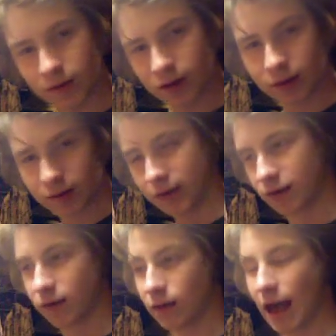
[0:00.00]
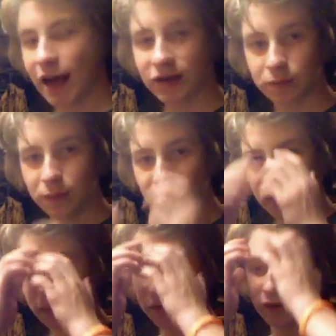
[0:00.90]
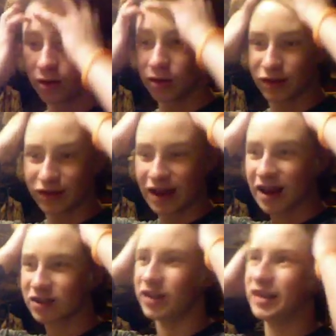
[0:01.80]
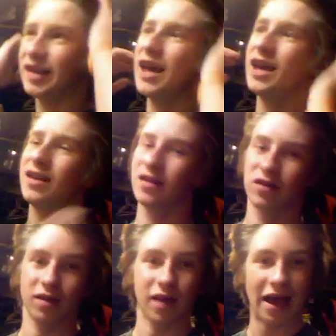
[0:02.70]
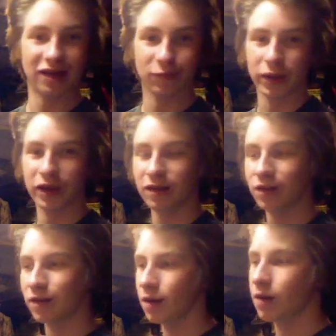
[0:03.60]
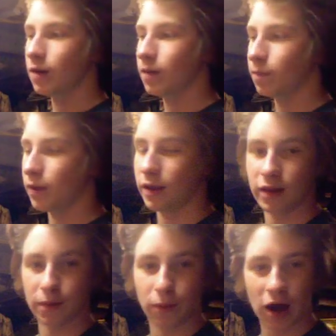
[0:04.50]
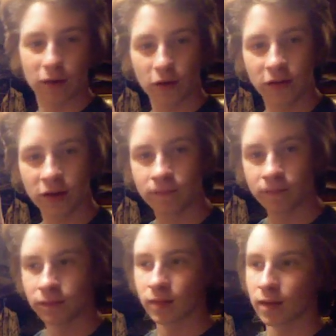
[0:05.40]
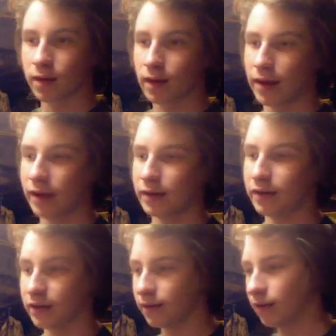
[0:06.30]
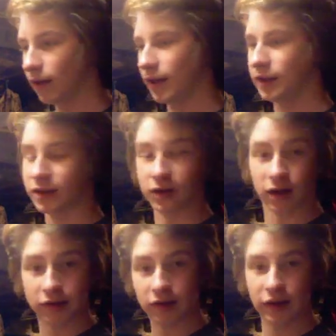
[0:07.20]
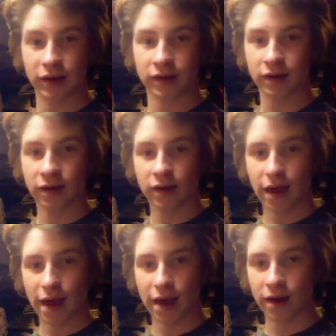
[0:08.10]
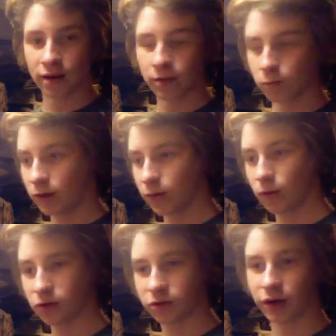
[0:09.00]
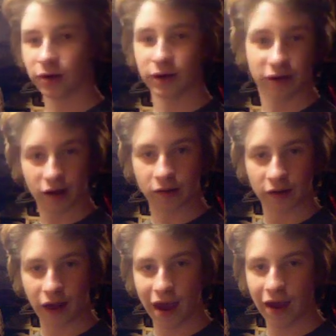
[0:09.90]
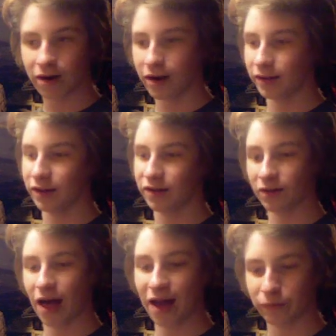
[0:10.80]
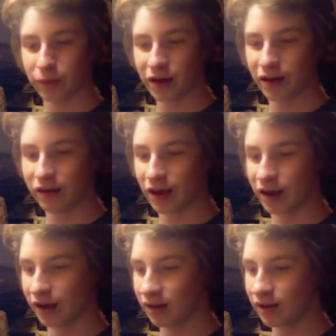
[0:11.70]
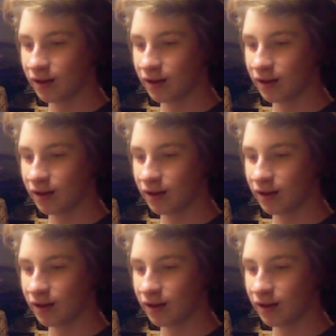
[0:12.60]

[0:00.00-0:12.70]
this glass bead material. It's not actually sand, it's glass beads in the bottom of it. And it sucks in air. When you pull the trigger, it sucks in air and these glass beads, and it